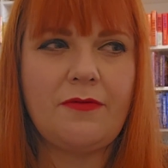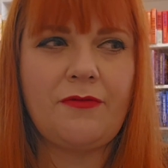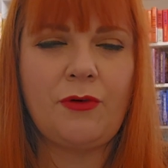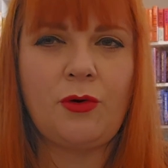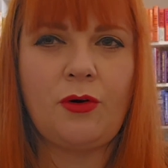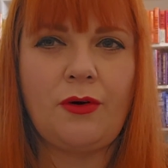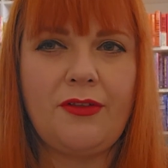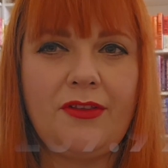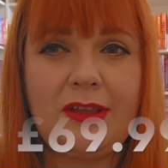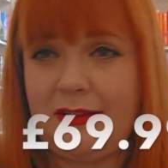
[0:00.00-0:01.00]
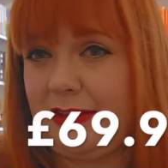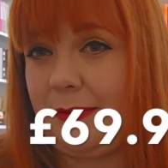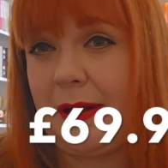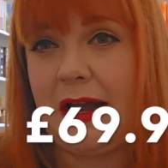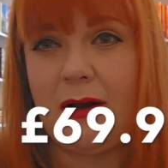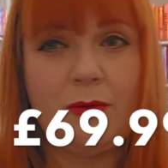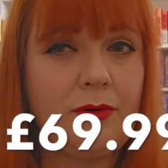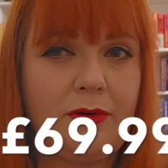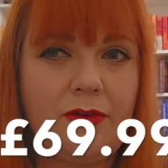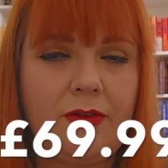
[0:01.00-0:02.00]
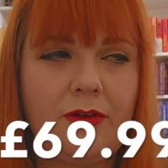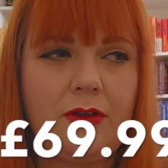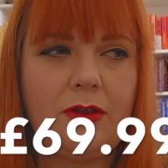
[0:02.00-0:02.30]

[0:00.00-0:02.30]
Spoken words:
for £60